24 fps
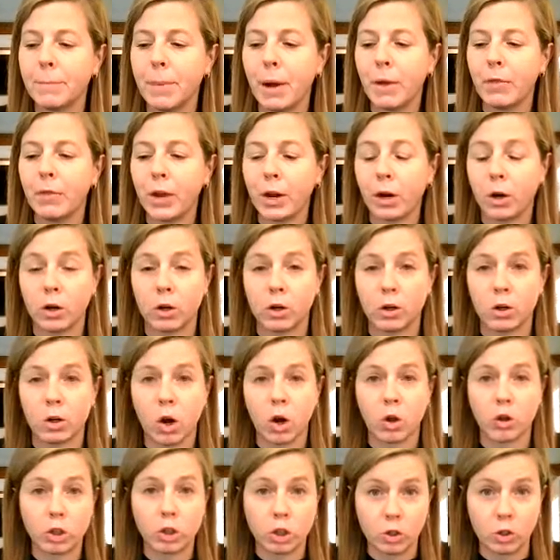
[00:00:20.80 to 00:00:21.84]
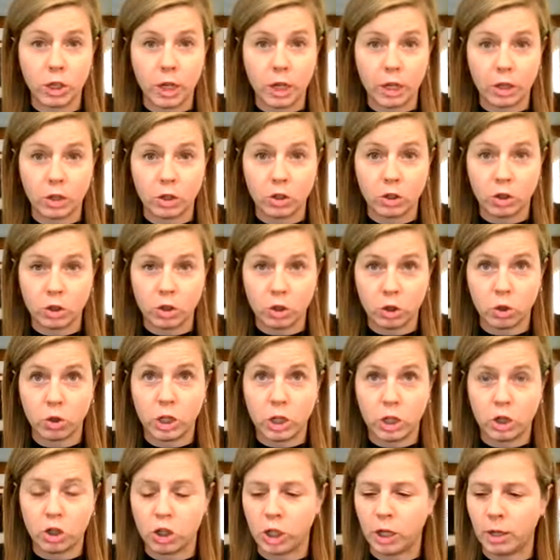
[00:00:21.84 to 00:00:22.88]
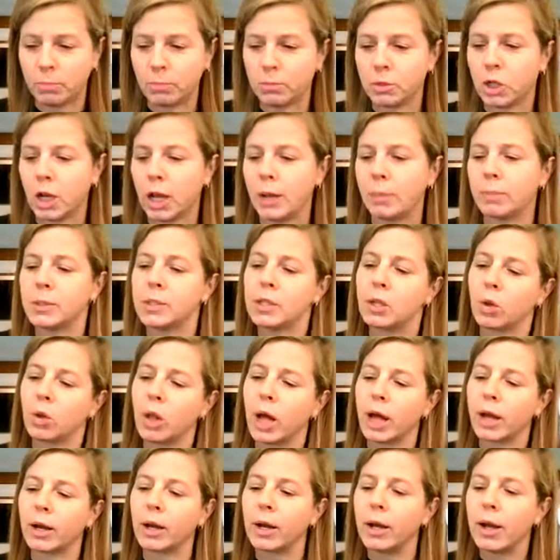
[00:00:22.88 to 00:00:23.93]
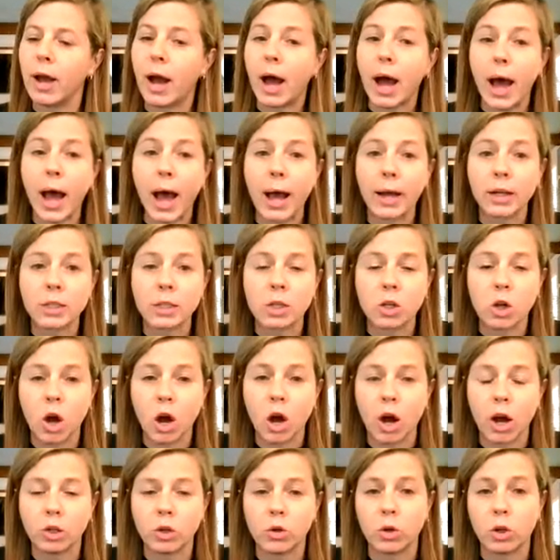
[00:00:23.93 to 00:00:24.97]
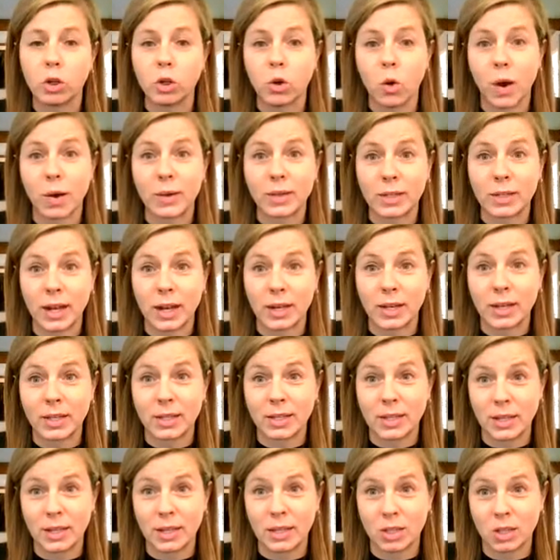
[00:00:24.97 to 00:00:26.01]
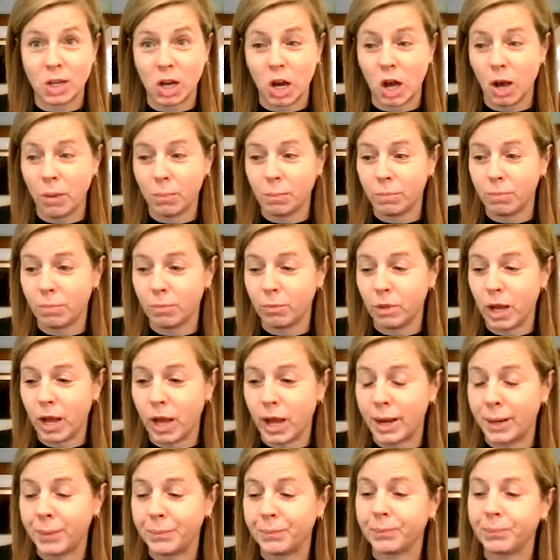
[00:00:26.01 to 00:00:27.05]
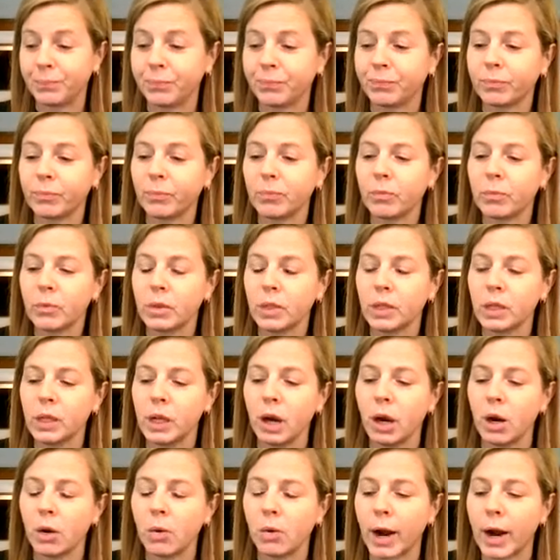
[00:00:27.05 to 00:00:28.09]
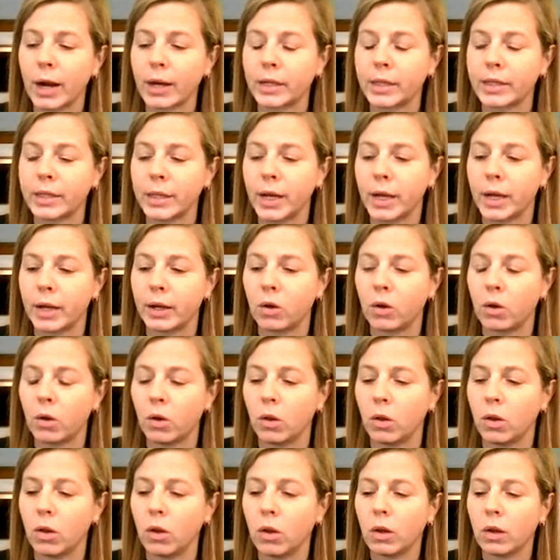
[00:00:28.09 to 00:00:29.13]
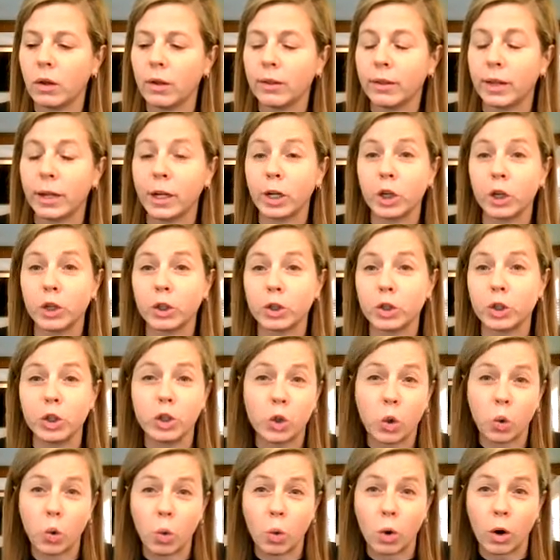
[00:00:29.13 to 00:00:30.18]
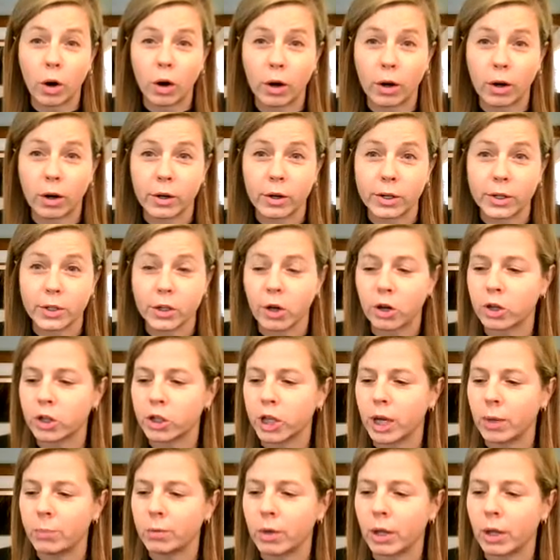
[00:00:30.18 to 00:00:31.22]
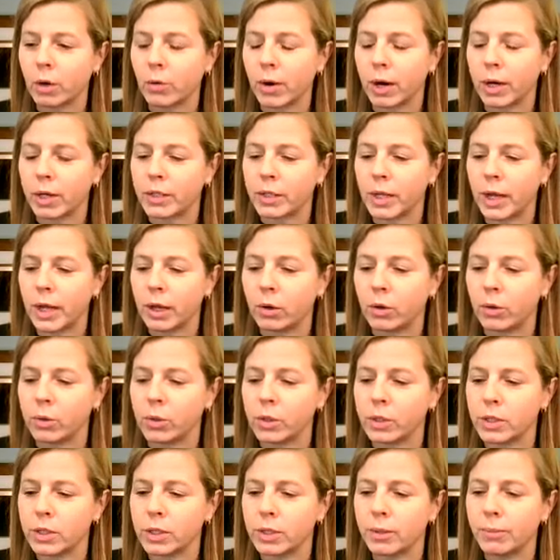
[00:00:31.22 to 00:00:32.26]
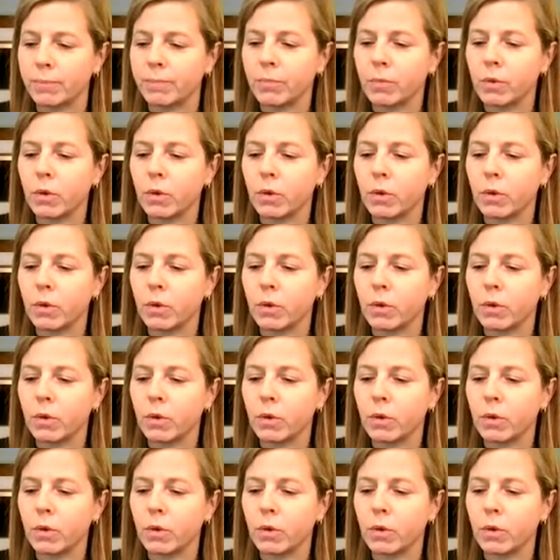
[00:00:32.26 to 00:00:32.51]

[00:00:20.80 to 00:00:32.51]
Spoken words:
but they're called 2D shapes. So like a hexagon, you could go outside and see a stoplight. A rectangle, like your doors are shaped like rectangles,